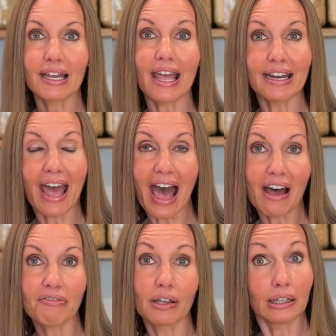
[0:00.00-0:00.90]
in
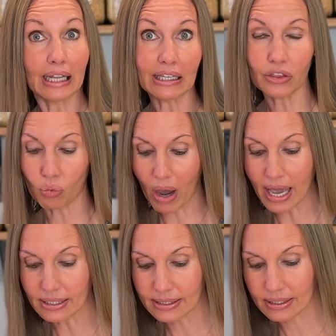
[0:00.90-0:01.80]
half
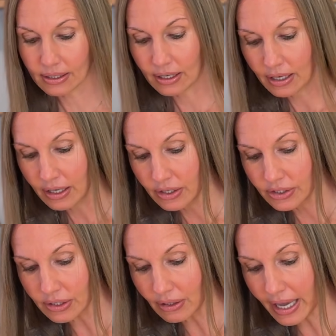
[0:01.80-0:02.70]
lengthwise.
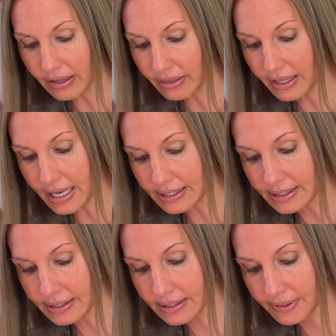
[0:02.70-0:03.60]
So like
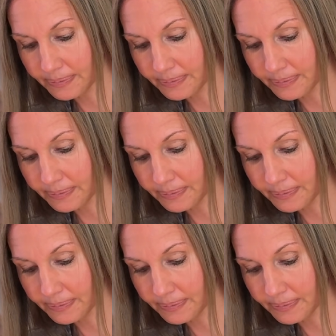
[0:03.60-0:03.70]
this.